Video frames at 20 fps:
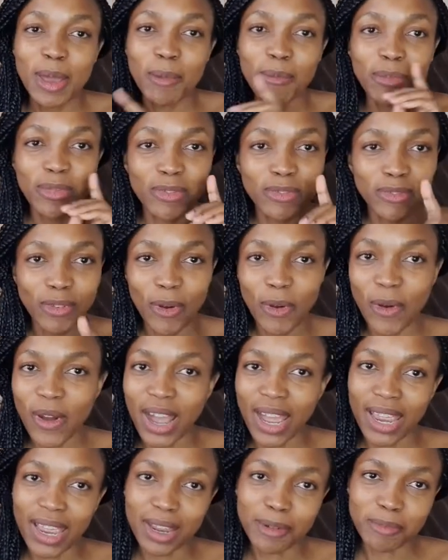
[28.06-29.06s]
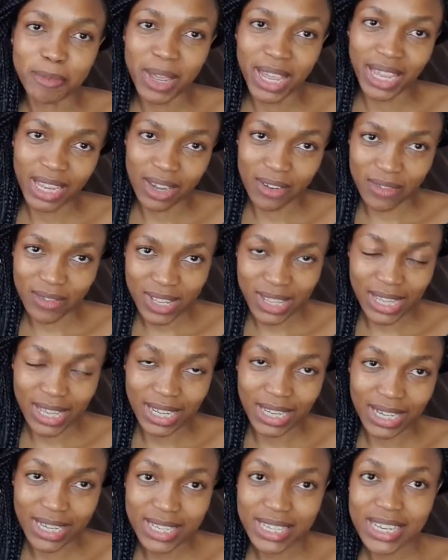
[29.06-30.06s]
before I unpack everything
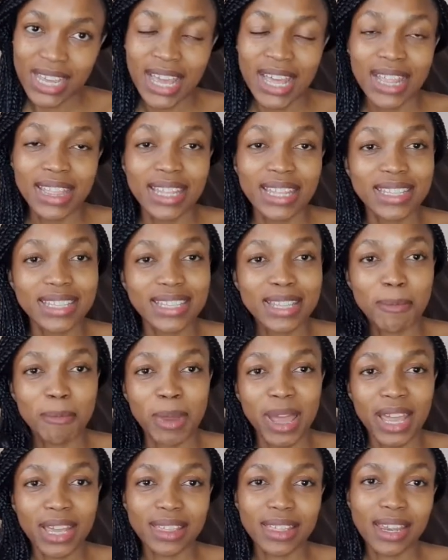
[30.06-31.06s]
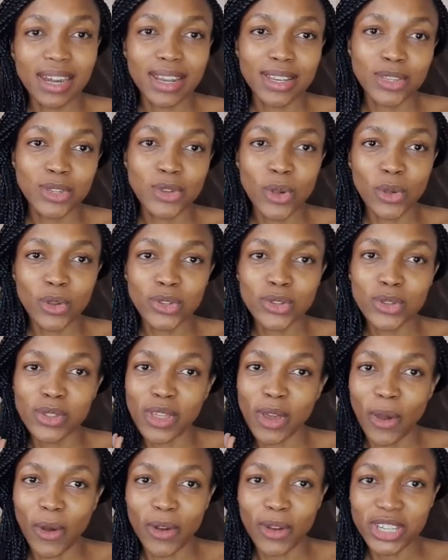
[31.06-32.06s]
in it. This is the bag that I took to
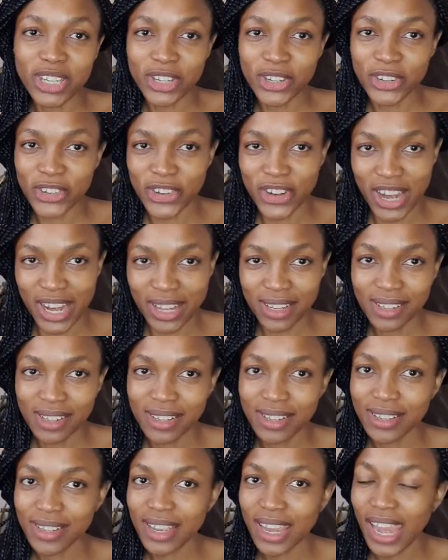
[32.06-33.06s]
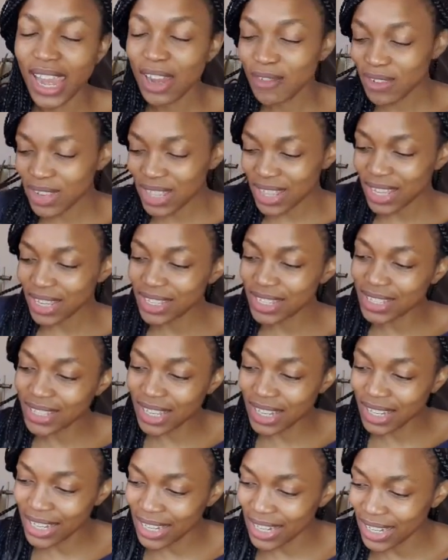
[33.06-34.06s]
the Otter Trail. Everything is
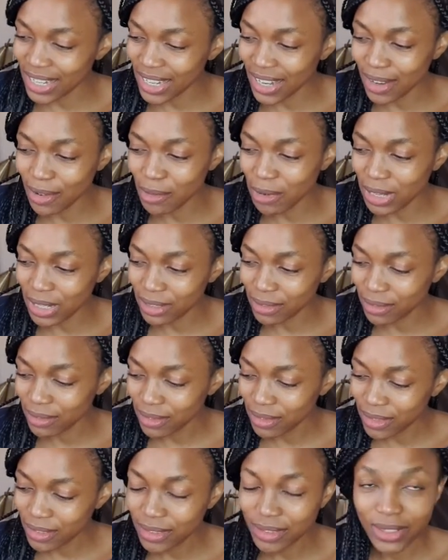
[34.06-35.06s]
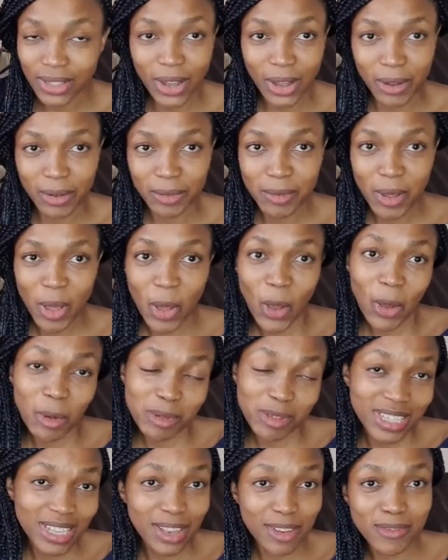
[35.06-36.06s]
still in here. Well, yeah,
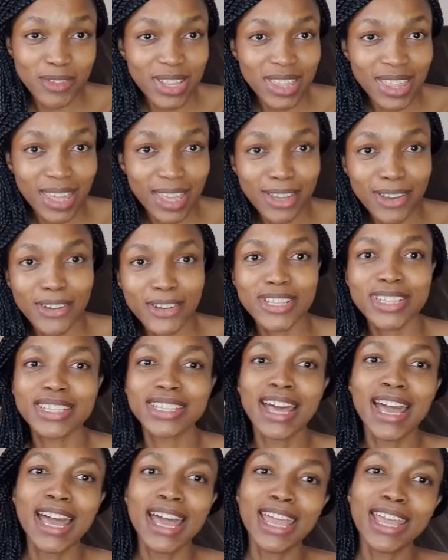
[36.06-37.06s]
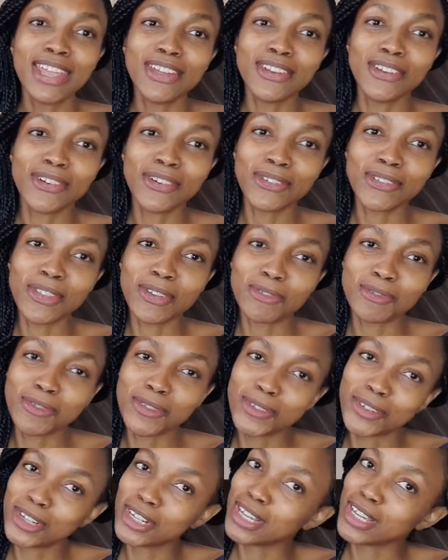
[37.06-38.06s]
almost everything, because you know the
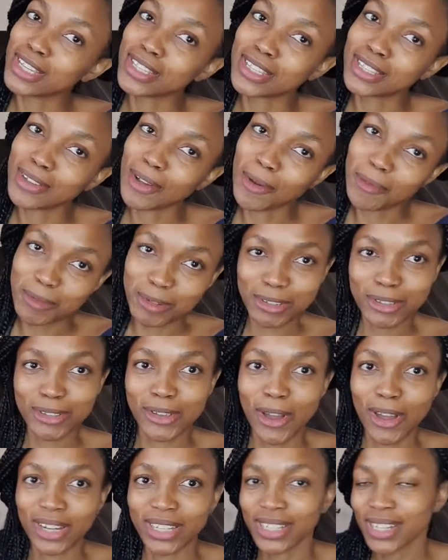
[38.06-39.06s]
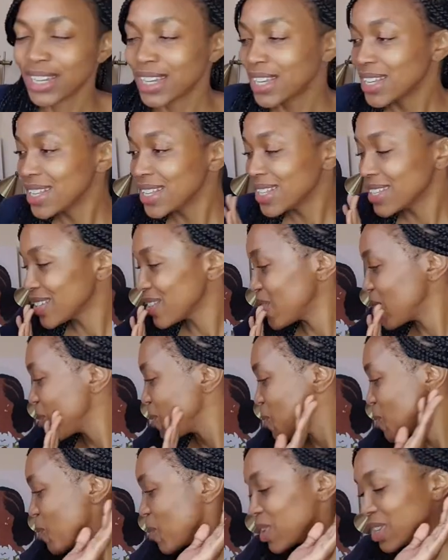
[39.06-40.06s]
food is almost gone. So
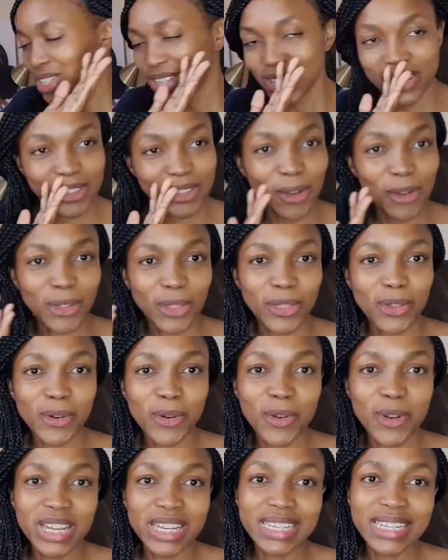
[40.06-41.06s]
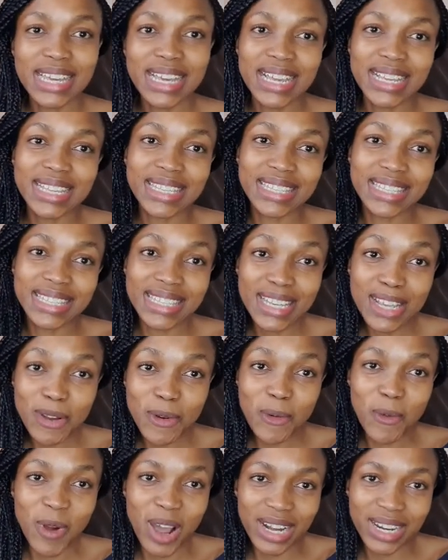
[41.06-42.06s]
we'll just go through it, see
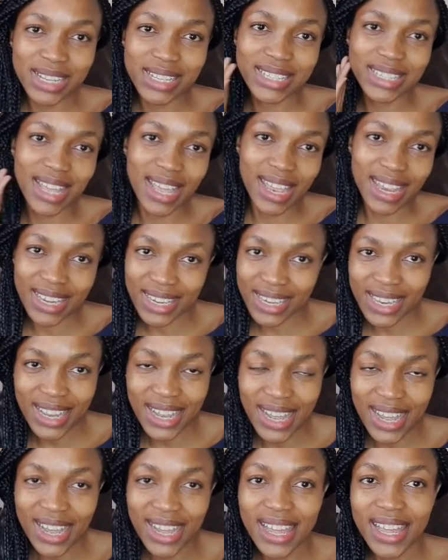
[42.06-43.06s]
what is in here,